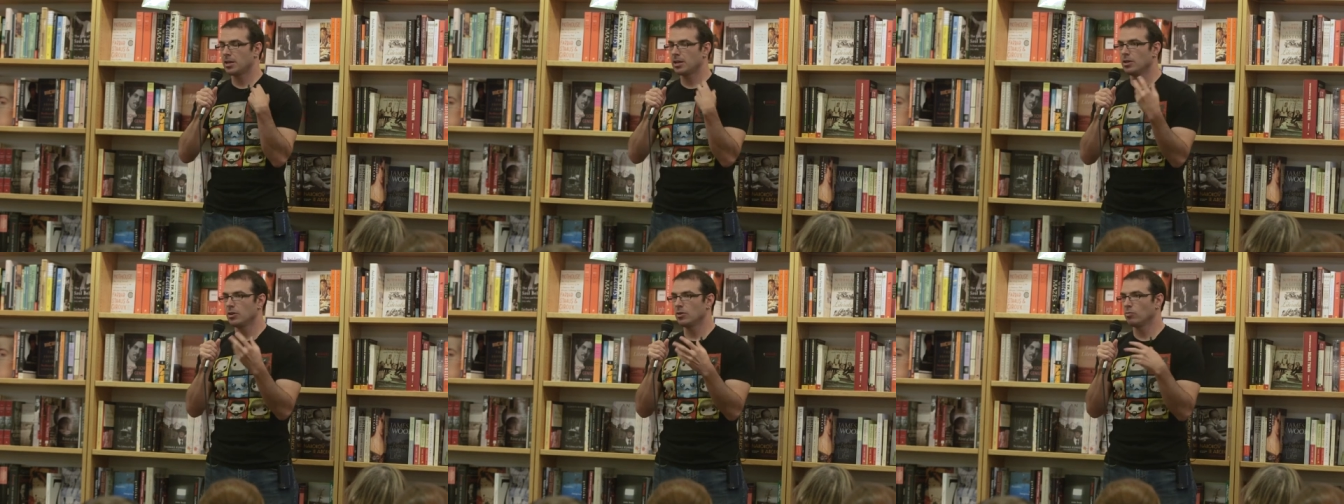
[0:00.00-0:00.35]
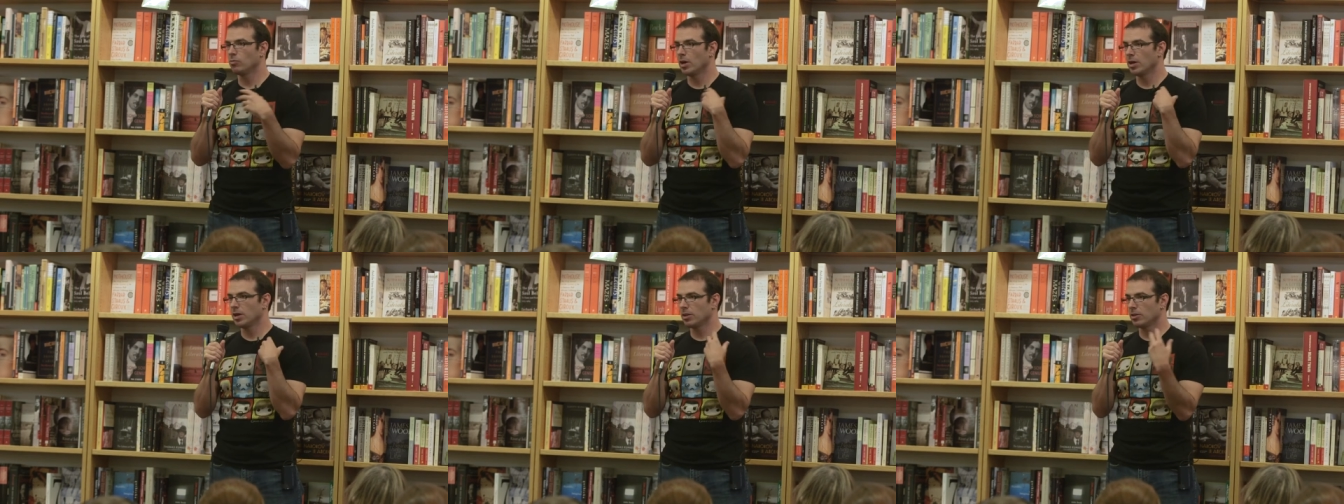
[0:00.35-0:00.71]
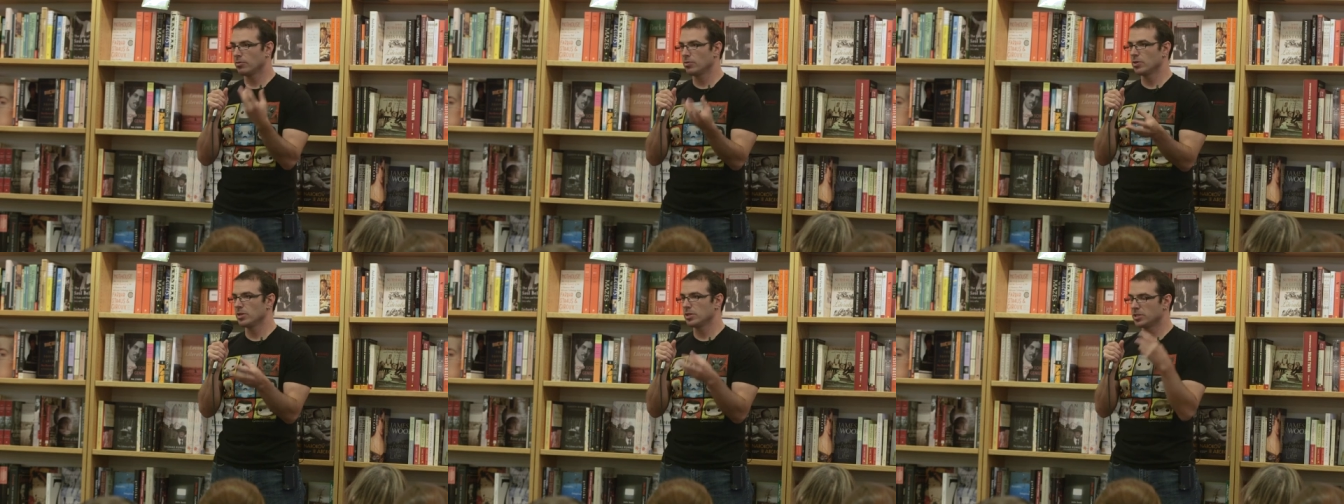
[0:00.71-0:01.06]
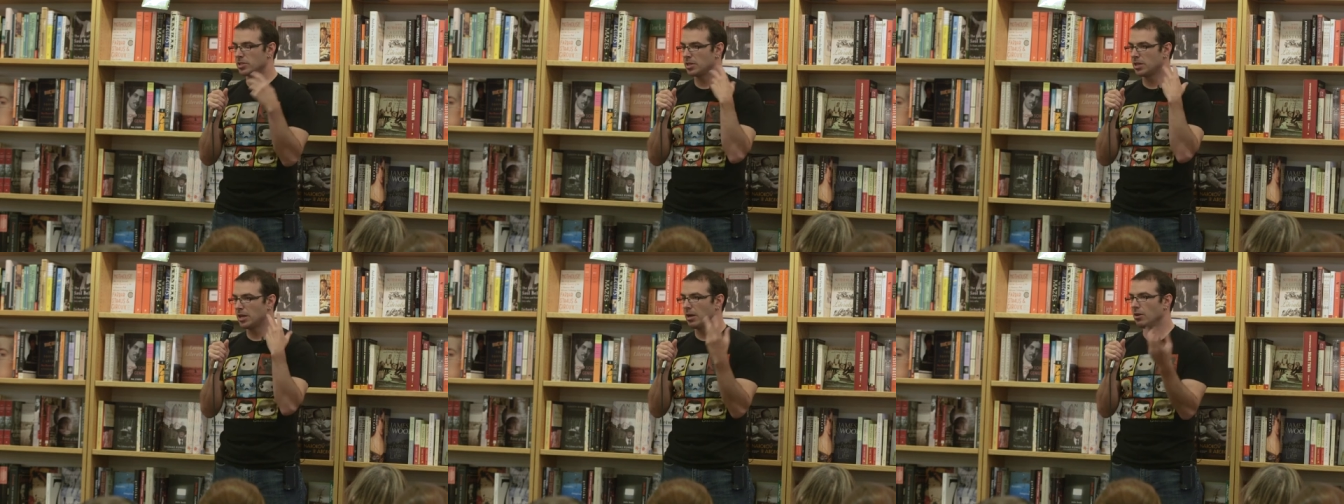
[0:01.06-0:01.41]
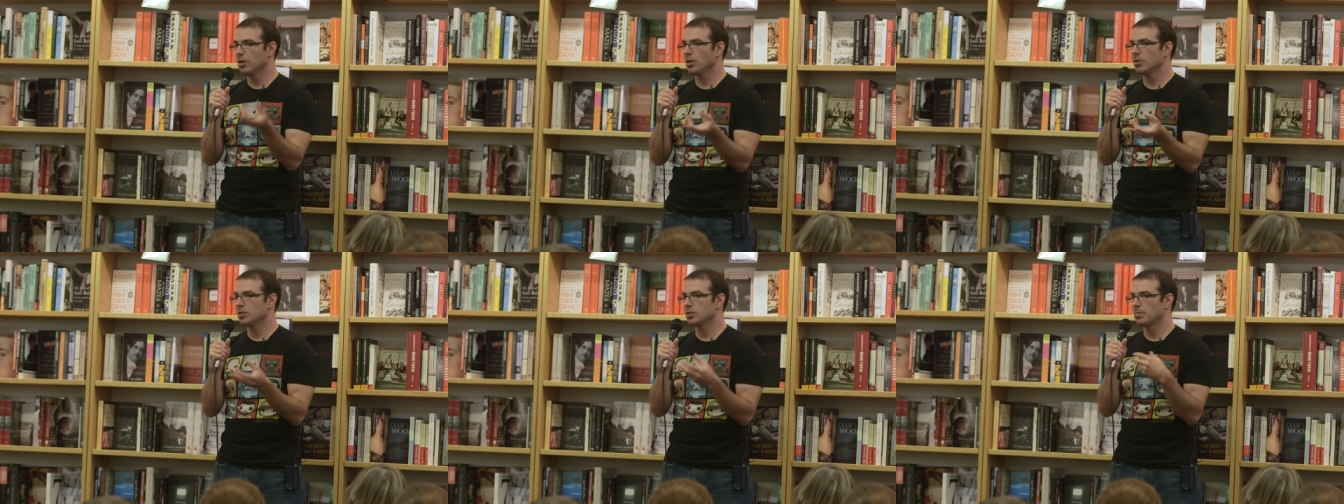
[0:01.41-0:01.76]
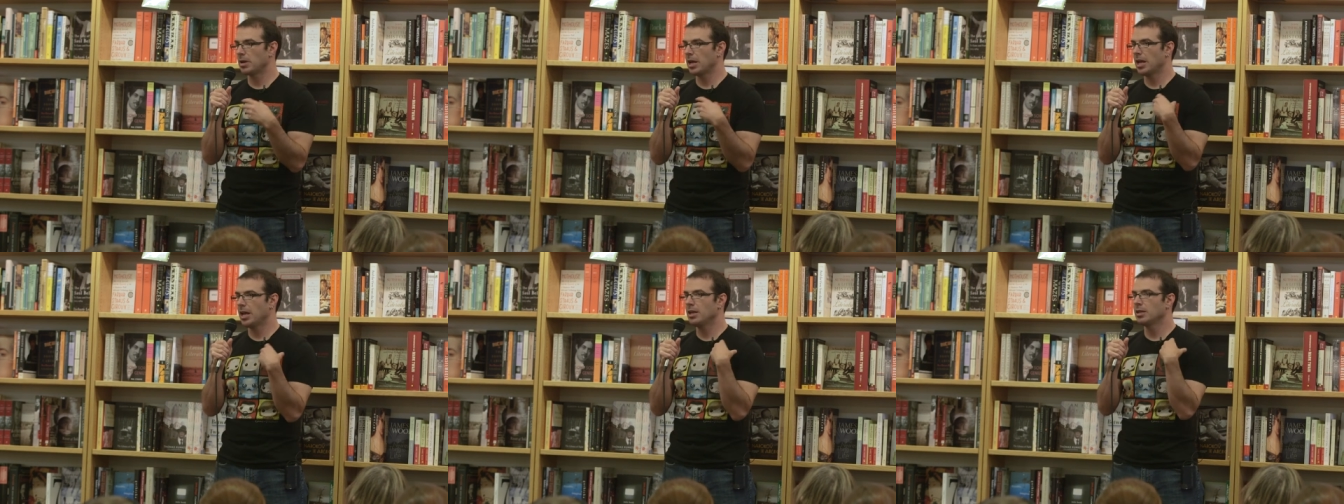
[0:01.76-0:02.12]
you know, running through the scenarios in
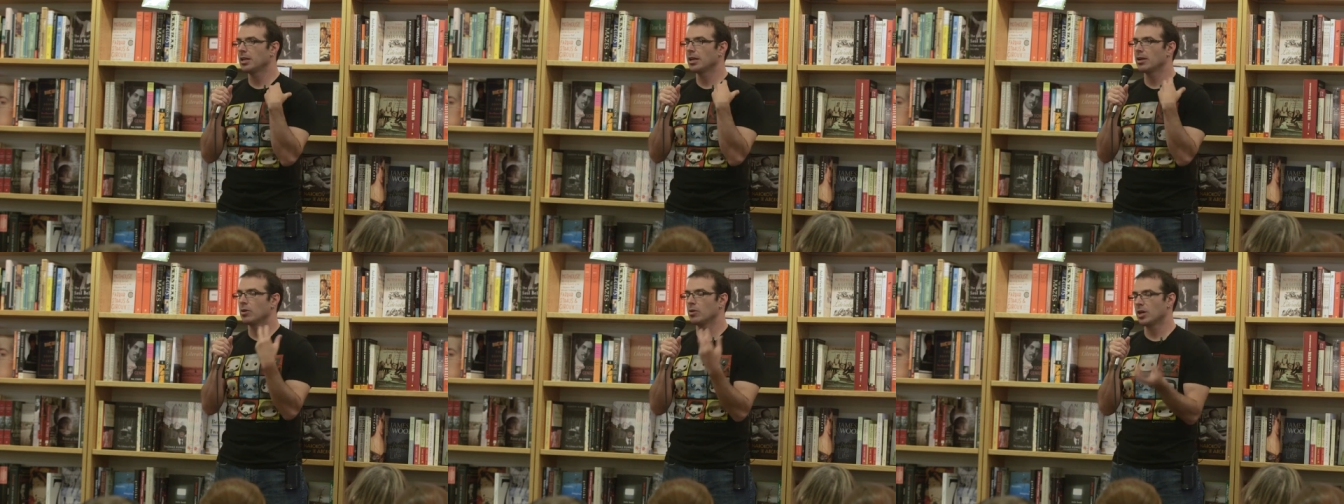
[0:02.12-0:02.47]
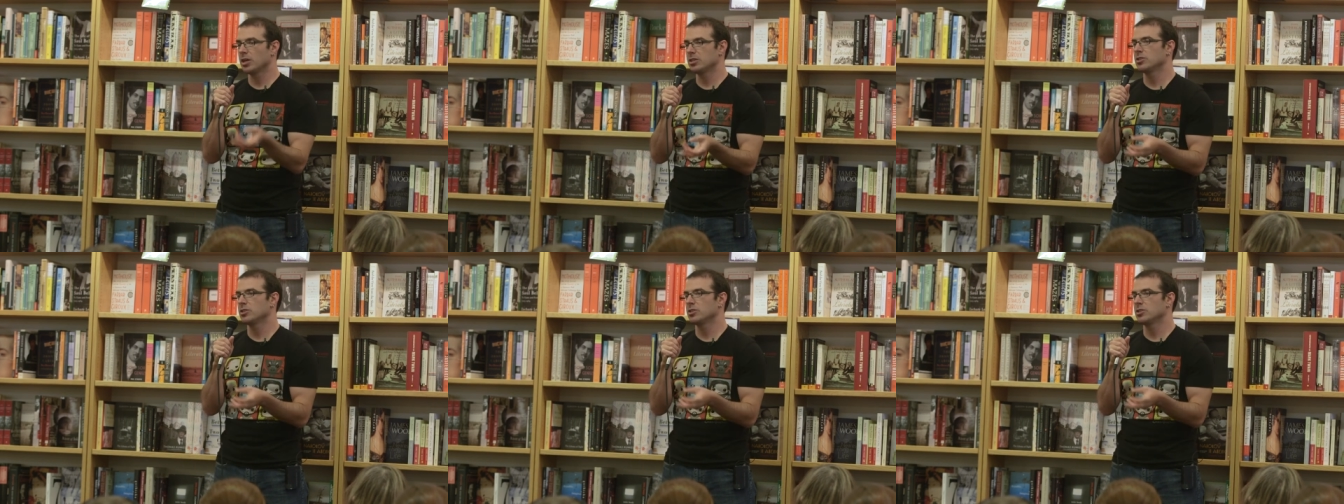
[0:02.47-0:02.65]
my head, like, okay,